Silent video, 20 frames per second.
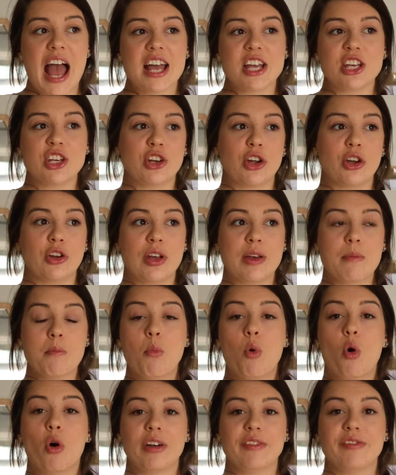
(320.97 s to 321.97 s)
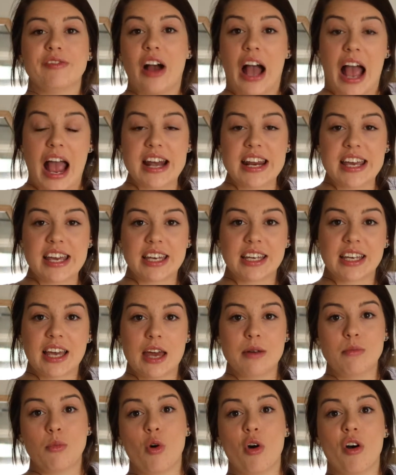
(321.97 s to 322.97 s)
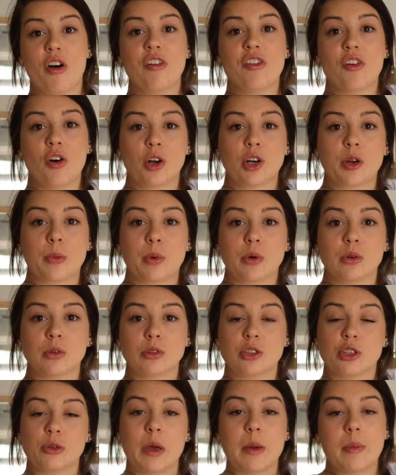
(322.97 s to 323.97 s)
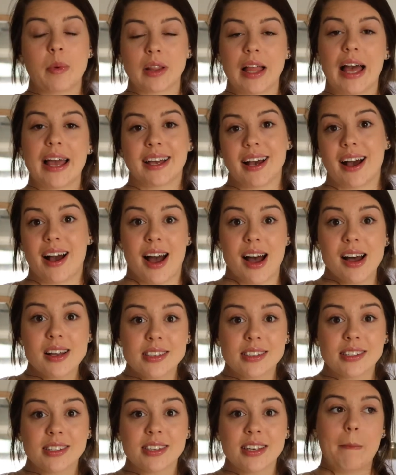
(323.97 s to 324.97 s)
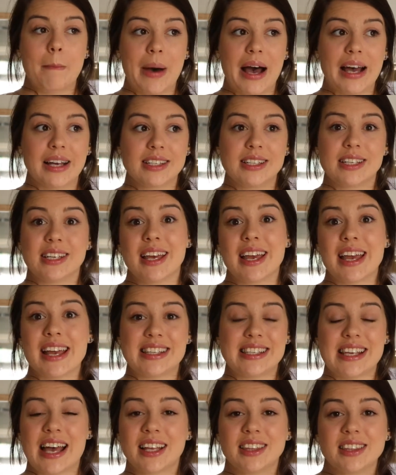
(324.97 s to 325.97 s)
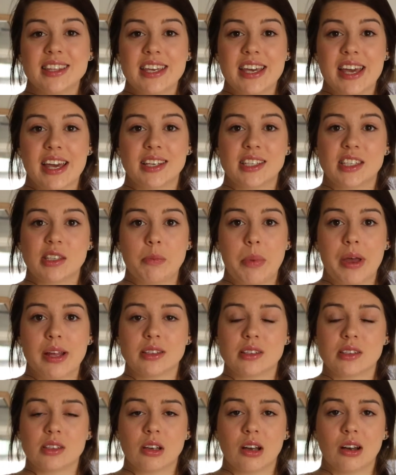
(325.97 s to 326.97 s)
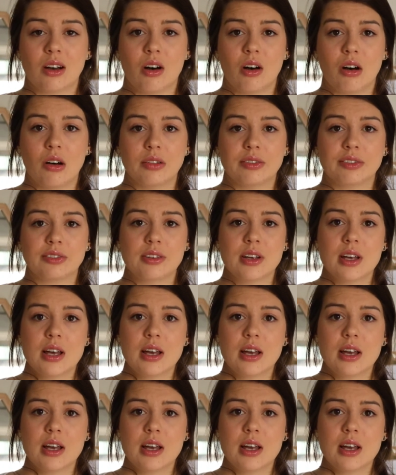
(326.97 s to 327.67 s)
you know, more inviting and more affordable to people like us, but it's at the expense of